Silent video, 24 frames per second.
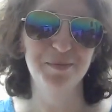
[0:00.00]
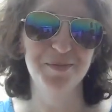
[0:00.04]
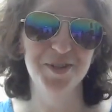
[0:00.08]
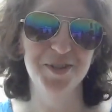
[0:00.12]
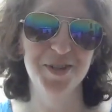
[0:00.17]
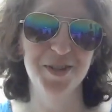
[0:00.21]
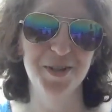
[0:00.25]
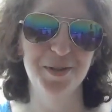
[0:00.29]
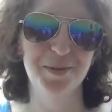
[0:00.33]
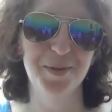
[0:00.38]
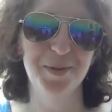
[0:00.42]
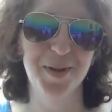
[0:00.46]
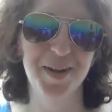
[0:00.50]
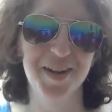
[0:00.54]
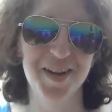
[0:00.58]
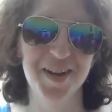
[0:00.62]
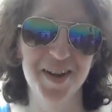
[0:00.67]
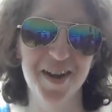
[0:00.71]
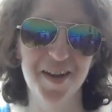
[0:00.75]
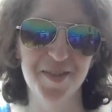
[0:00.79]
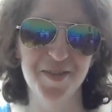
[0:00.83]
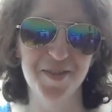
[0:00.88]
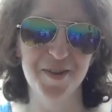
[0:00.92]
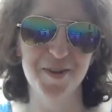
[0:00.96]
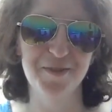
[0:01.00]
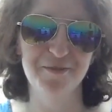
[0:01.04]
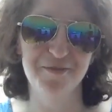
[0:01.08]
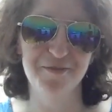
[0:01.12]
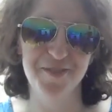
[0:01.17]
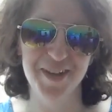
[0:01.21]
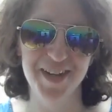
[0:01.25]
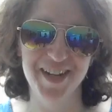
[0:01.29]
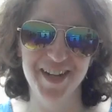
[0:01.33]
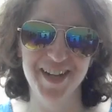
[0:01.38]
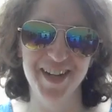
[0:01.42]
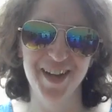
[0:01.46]
to another
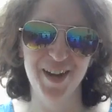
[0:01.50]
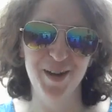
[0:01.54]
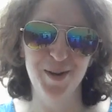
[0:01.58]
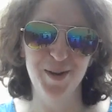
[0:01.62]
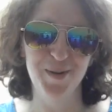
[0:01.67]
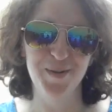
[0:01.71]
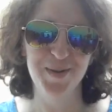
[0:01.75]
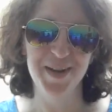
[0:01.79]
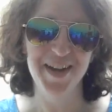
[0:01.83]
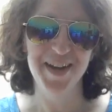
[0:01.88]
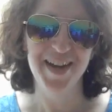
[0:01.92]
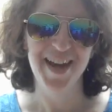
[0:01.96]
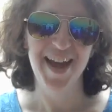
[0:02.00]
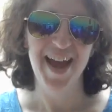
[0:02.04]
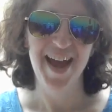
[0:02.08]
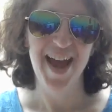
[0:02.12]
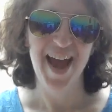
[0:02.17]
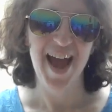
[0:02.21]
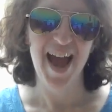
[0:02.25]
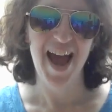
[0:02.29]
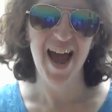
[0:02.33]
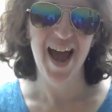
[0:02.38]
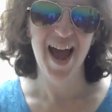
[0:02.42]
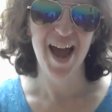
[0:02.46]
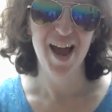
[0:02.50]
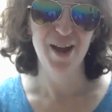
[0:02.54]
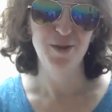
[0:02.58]
video. I